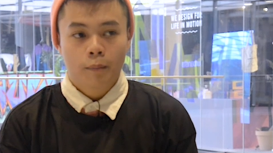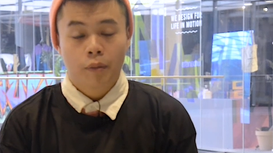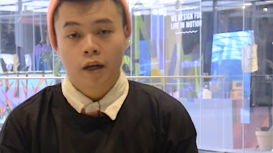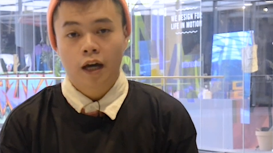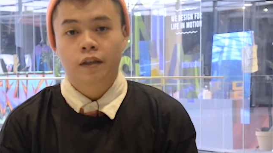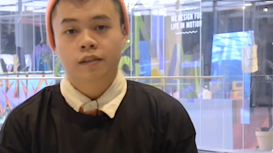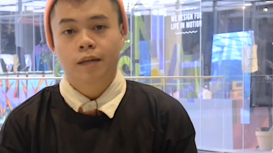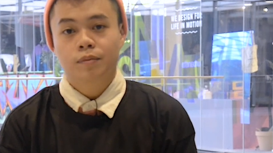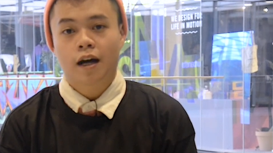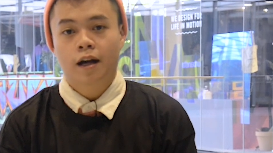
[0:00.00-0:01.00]
But at the
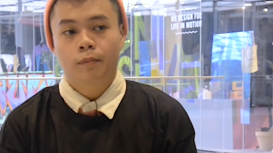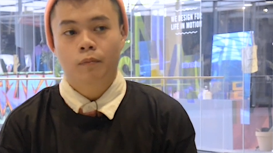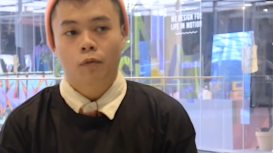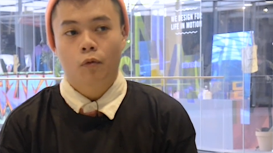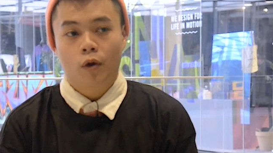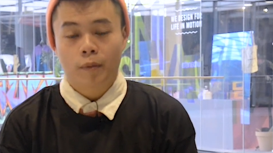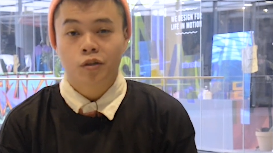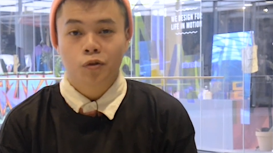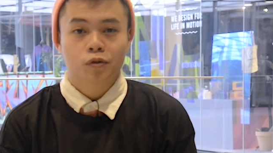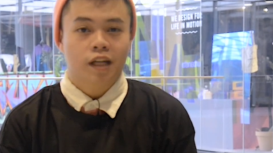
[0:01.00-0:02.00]
same time, when my
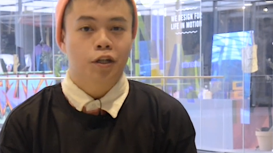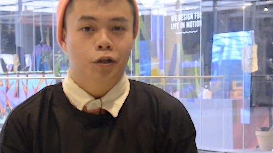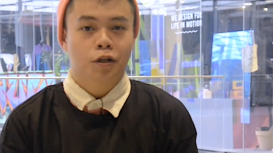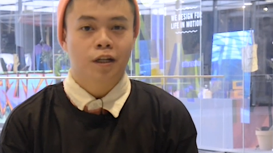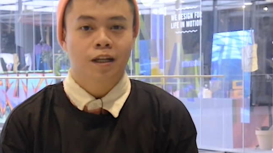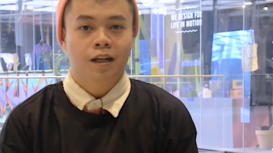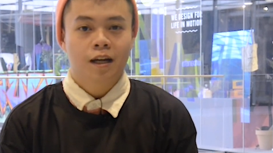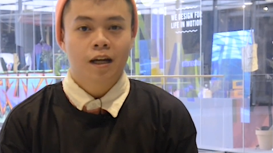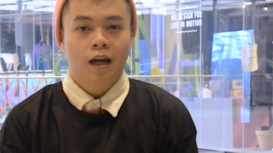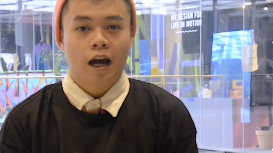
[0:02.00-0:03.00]
shoes get dirty,
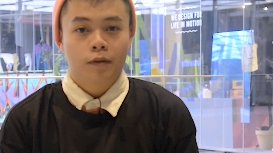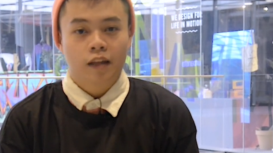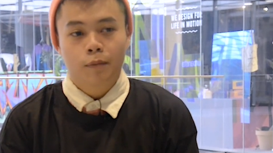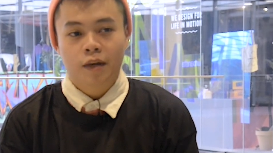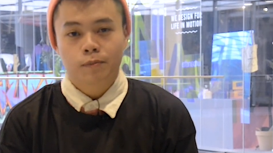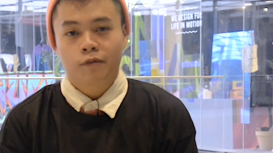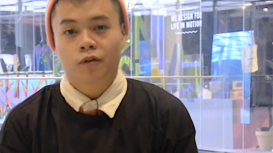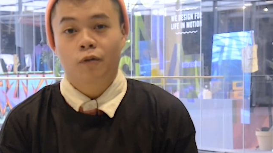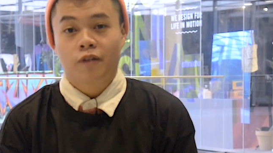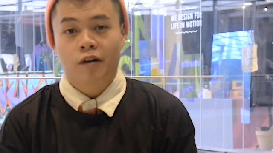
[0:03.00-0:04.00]
it makes me
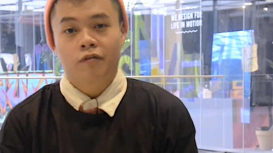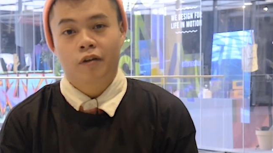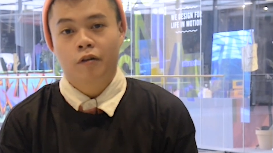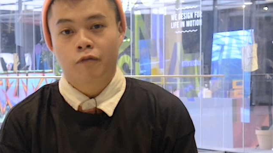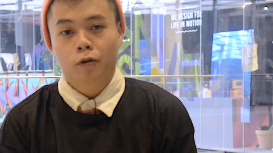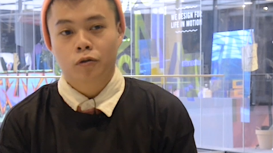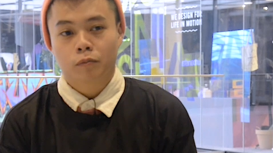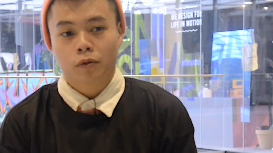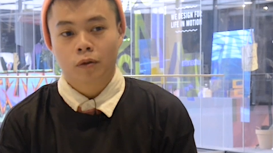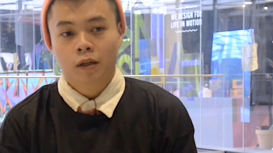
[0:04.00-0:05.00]
feel very, very
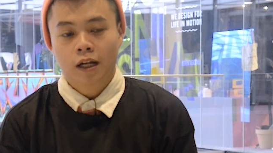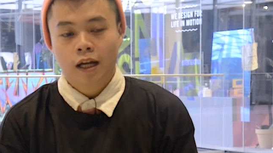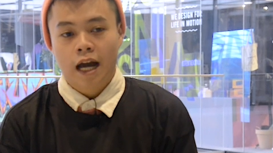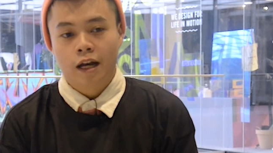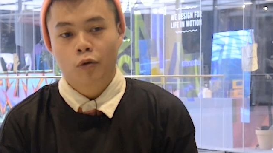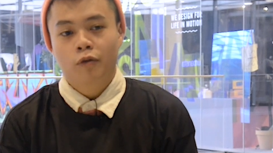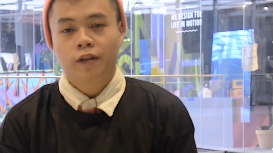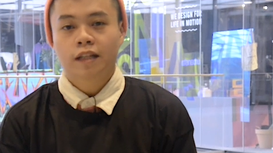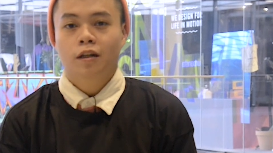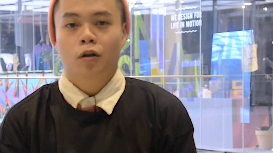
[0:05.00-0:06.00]
vulnerable. And I
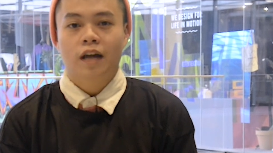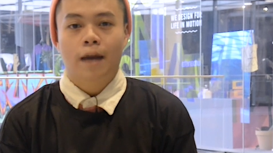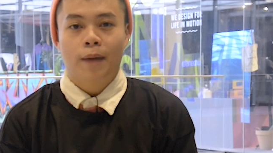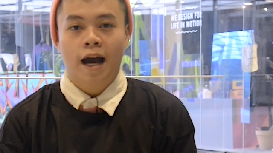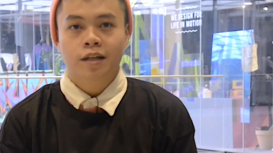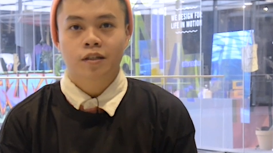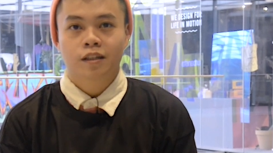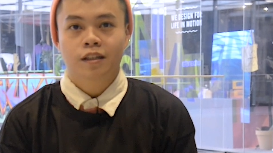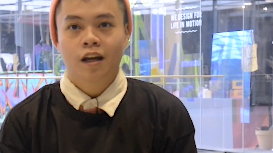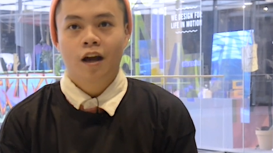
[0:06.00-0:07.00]
reflected on that passion
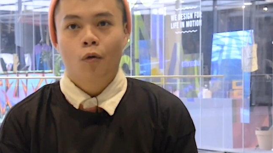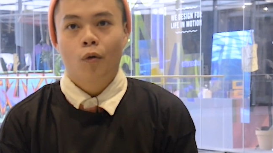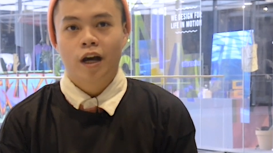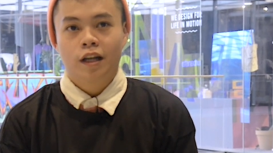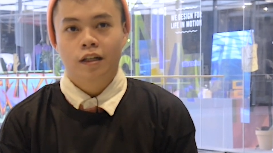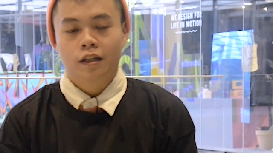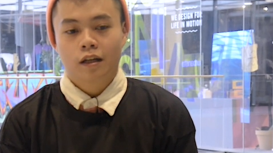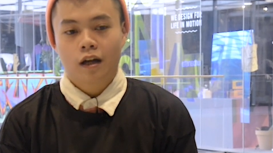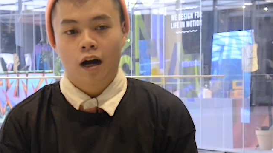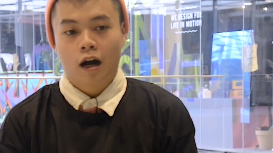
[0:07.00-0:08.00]
when
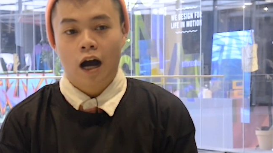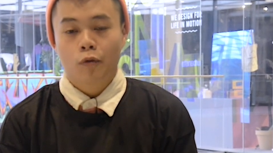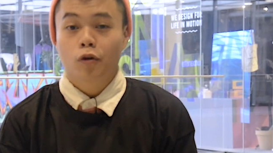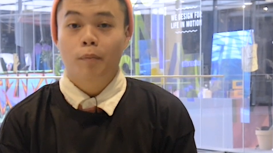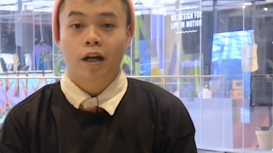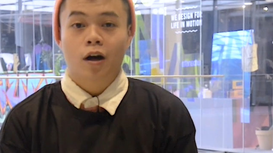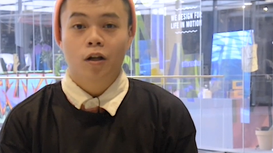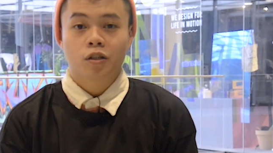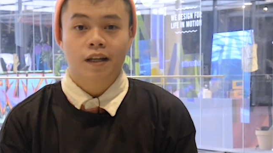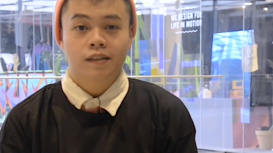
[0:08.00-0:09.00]
I wrote my
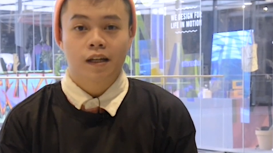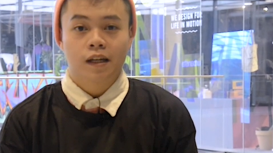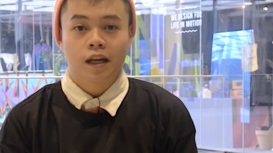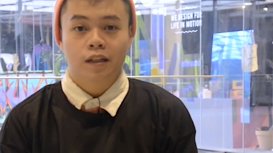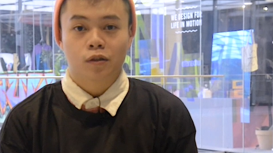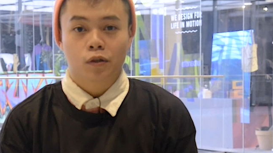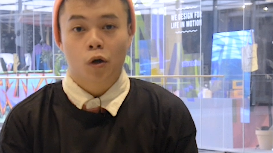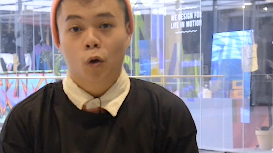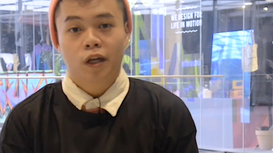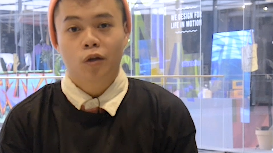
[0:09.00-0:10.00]
college essay into
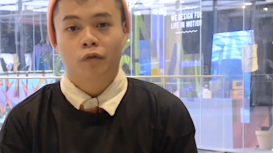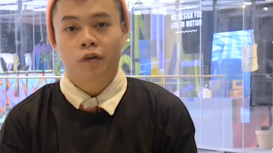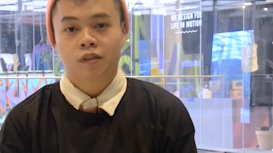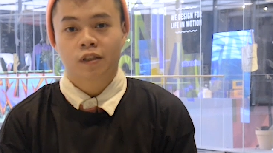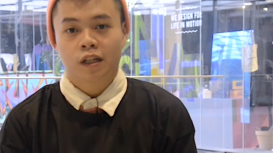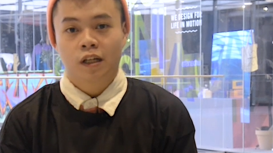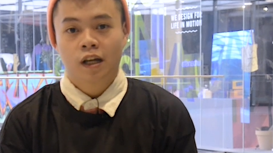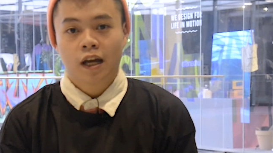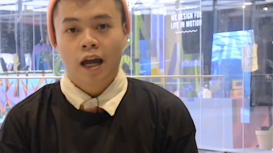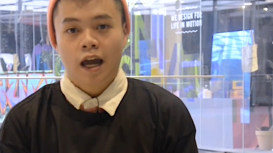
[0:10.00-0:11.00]
Colgate University
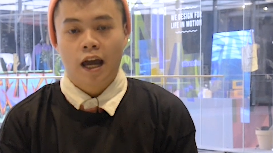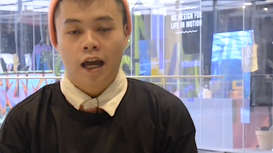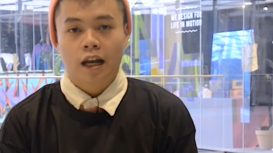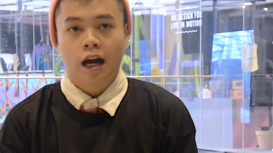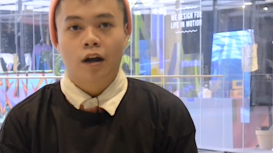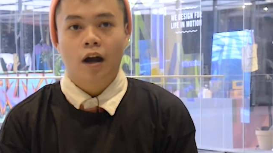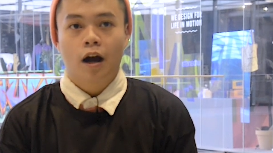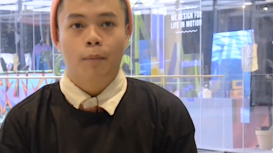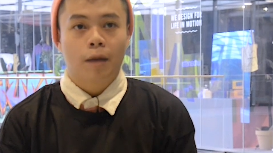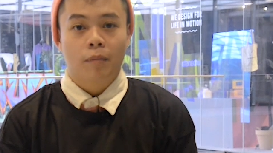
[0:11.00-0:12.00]
and
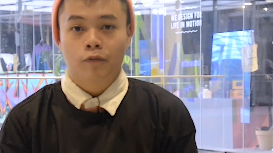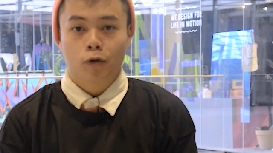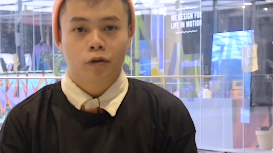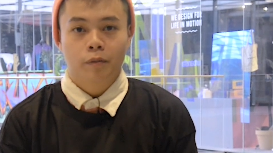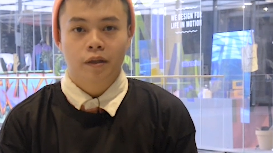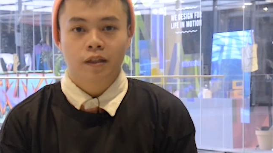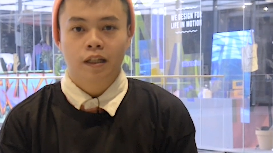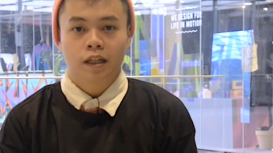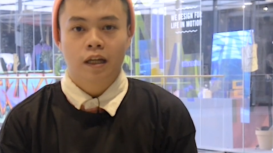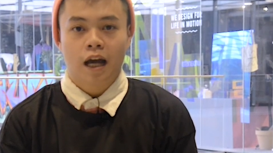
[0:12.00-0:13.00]
about my
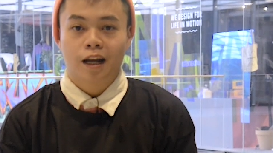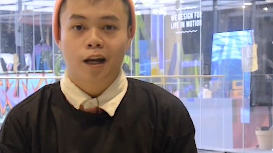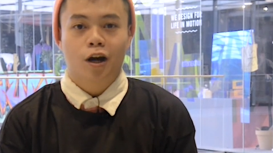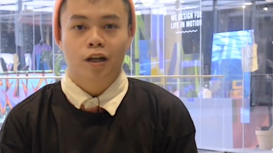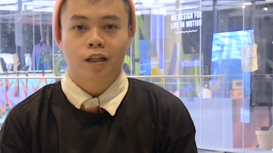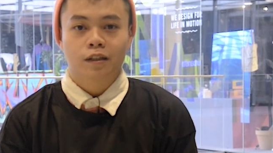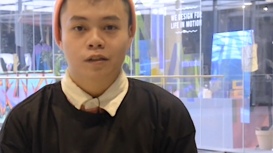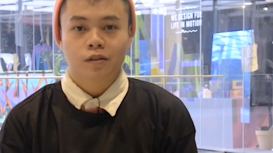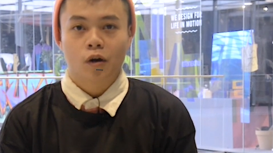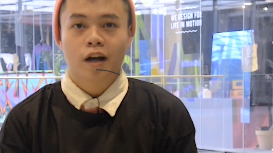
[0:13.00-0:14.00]
vulnerability, and I got in.
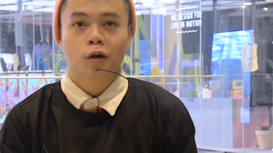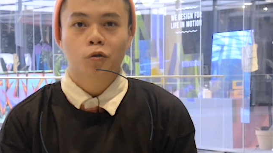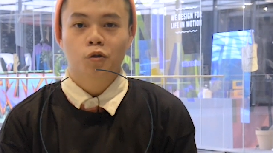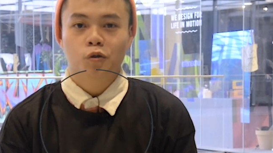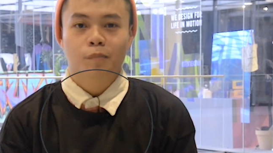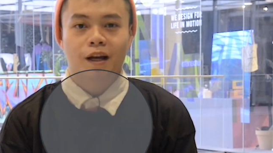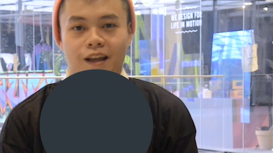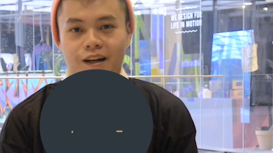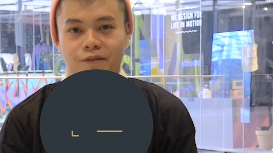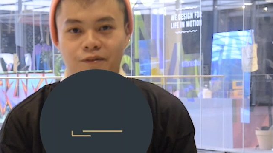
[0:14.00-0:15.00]
So I owe shoes my
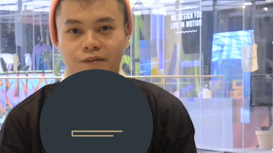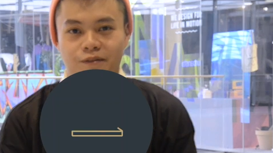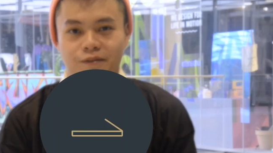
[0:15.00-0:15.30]
life.